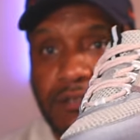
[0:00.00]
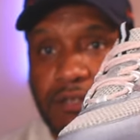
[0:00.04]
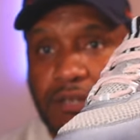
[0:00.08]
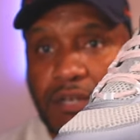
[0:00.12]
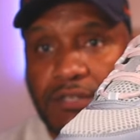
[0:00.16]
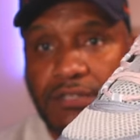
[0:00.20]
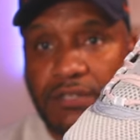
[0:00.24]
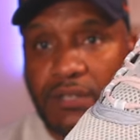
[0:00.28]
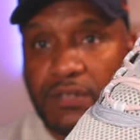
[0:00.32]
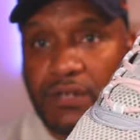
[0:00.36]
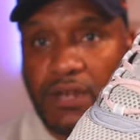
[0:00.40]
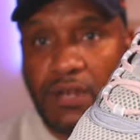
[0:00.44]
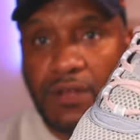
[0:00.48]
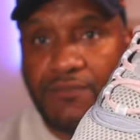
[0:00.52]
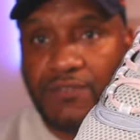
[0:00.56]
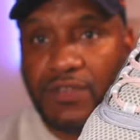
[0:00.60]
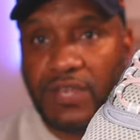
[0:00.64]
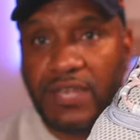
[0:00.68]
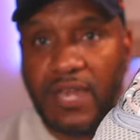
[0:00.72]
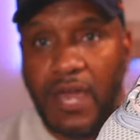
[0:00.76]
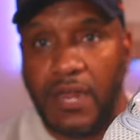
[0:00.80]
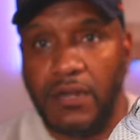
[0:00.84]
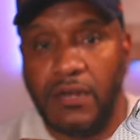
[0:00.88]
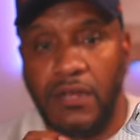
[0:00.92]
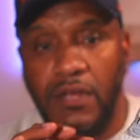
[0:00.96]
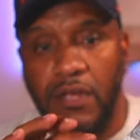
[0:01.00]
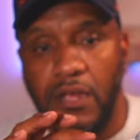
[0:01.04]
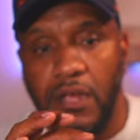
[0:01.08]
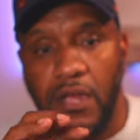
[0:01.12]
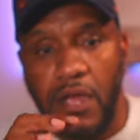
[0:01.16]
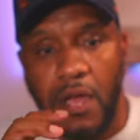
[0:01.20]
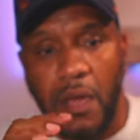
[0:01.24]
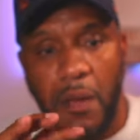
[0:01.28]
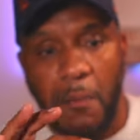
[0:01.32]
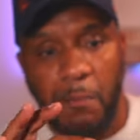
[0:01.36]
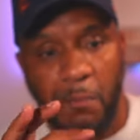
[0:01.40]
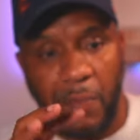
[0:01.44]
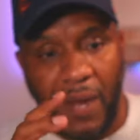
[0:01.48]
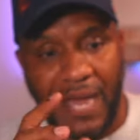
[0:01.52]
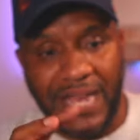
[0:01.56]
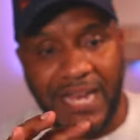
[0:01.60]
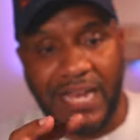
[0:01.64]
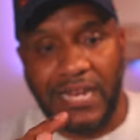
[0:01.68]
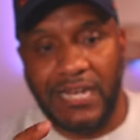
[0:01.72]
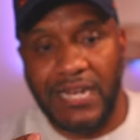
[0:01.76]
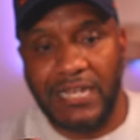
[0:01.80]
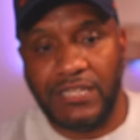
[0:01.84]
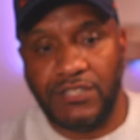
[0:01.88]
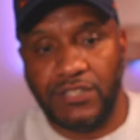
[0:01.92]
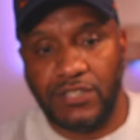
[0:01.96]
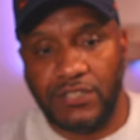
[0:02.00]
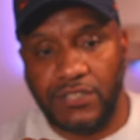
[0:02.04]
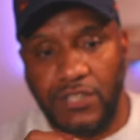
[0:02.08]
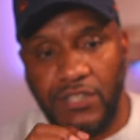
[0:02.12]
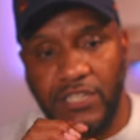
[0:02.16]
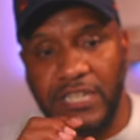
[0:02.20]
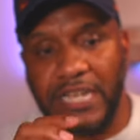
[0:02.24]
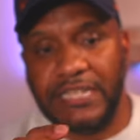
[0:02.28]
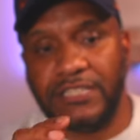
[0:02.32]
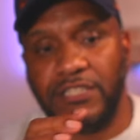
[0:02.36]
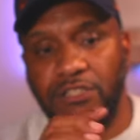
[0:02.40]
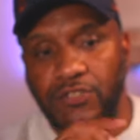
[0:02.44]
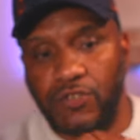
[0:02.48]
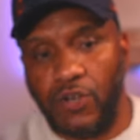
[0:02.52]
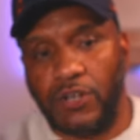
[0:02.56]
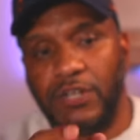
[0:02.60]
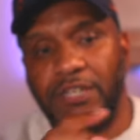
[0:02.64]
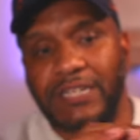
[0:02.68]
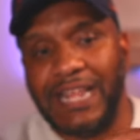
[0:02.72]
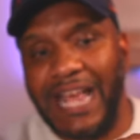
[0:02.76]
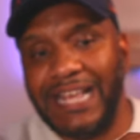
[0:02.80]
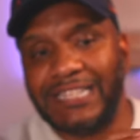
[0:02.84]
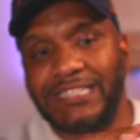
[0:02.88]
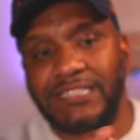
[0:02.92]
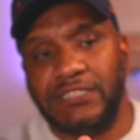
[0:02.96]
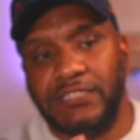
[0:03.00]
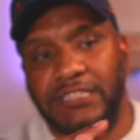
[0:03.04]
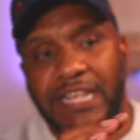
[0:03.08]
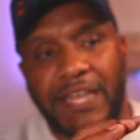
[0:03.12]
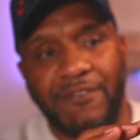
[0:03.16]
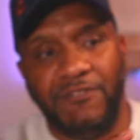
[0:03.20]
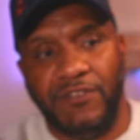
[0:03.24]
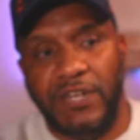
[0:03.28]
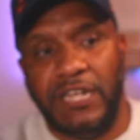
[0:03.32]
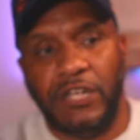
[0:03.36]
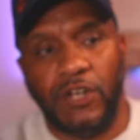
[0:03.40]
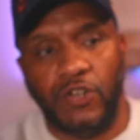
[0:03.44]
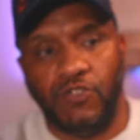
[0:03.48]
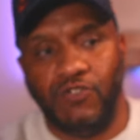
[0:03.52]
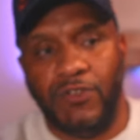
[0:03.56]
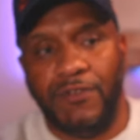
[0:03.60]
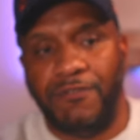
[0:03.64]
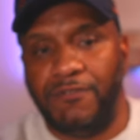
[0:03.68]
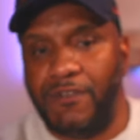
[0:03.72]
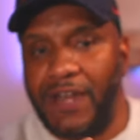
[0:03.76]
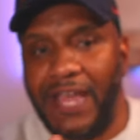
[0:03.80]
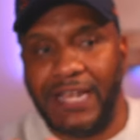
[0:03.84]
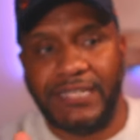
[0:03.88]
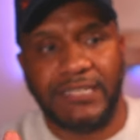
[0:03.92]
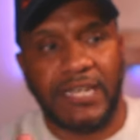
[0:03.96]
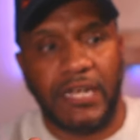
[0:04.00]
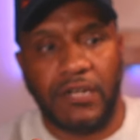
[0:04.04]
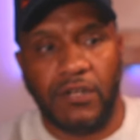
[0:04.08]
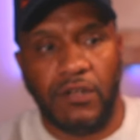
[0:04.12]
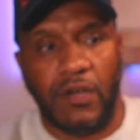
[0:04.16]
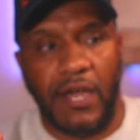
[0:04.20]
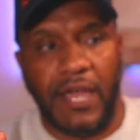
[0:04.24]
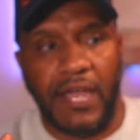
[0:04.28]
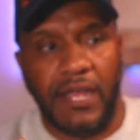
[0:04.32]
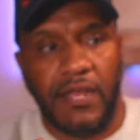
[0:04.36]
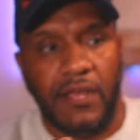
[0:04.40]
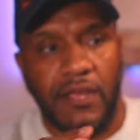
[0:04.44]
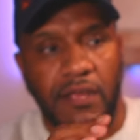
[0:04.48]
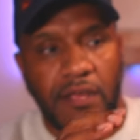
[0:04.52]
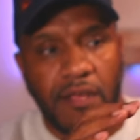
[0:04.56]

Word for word: I don't know if you can, but it glitters. This has got. That's definitely going to reflect at night.